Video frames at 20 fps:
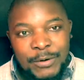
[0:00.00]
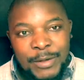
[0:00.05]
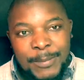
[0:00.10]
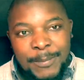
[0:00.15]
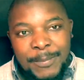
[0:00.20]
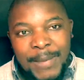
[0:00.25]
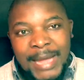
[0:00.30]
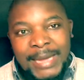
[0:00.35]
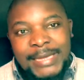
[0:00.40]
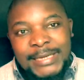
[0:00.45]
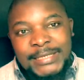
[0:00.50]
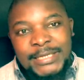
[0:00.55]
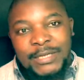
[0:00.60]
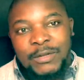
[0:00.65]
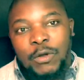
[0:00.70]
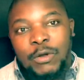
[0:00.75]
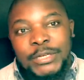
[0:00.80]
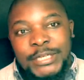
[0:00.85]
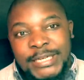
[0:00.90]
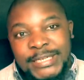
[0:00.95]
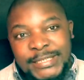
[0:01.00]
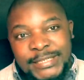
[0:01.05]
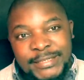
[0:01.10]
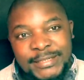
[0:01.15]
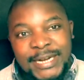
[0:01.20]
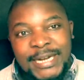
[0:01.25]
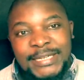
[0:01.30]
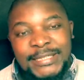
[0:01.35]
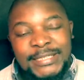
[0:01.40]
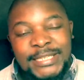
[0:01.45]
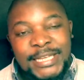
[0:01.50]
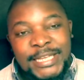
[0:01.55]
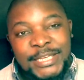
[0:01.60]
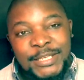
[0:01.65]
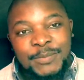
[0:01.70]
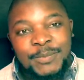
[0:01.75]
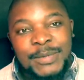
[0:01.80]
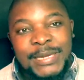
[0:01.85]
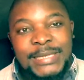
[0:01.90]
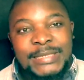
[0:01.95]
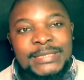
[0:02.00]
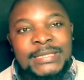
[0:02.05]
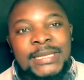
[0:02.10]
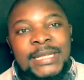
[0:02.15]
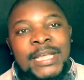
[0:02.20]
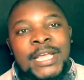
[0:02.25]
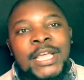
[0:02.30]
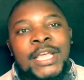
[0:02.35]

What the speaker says: a marketing content strategy in place,